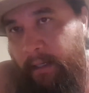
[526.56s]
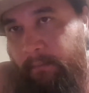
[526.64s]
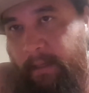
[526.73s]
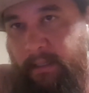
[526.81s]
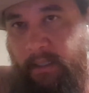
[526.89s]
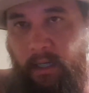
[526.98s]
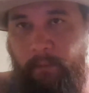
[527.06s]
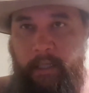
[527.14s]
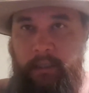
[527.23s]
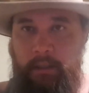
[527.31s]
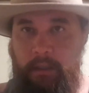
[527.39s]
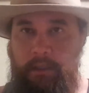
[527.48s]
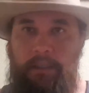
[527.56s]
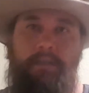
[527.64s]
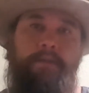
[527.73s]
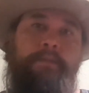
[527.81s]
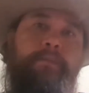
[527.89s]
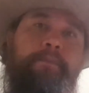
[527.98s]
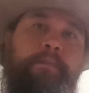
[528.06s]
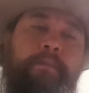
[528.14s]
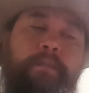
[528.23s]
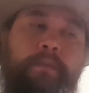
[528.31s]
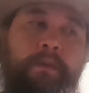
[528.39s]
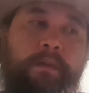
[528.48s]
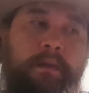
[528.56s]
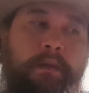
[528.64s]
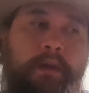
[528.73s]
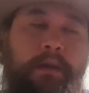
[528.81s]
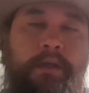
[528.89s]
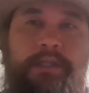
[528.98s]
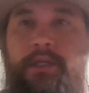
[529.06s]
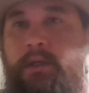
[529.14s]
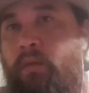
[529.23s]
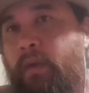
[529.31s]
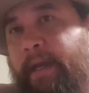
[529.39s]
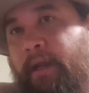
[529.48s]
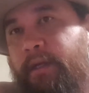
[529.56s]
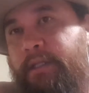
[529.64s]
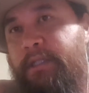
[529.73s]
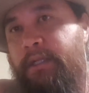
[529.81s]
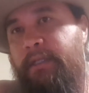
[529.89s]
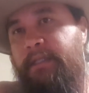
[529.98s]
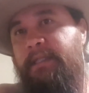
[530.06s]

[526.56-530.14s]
make the company look a certain way or a certain